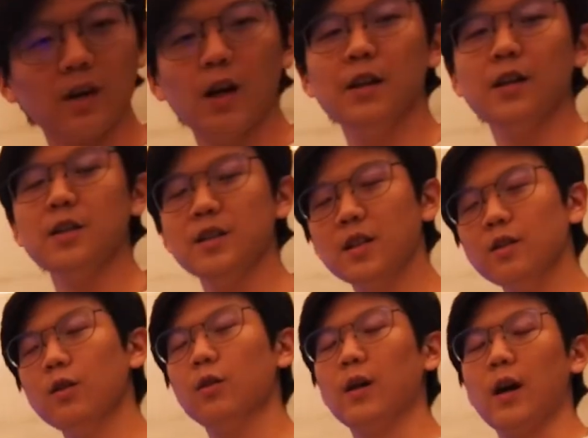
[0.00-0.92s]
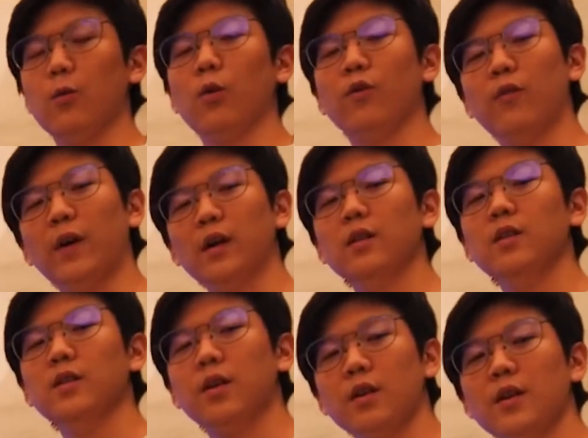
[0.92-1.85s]
And the signal lag will finally
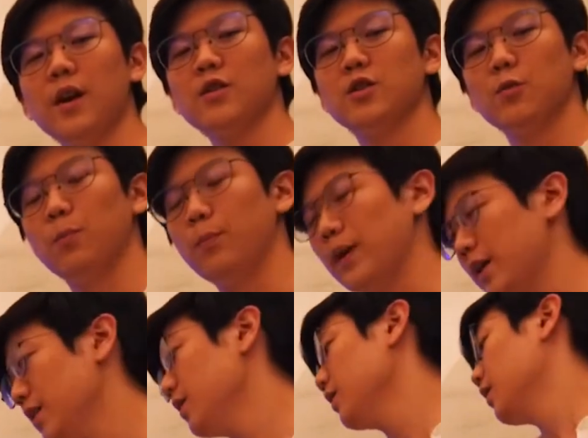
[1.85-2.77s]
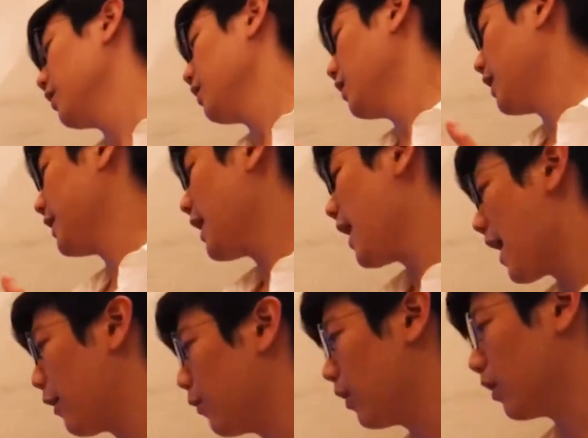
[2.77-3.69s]
turn out to be an
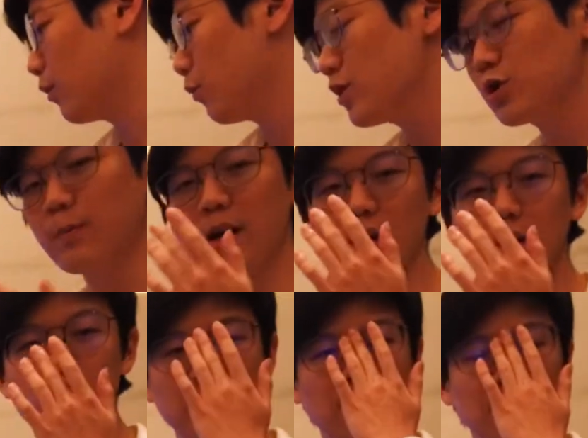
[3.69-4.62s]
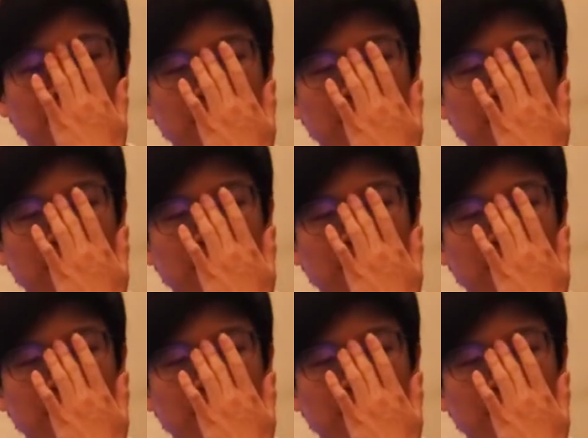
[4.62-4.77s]
error, which means the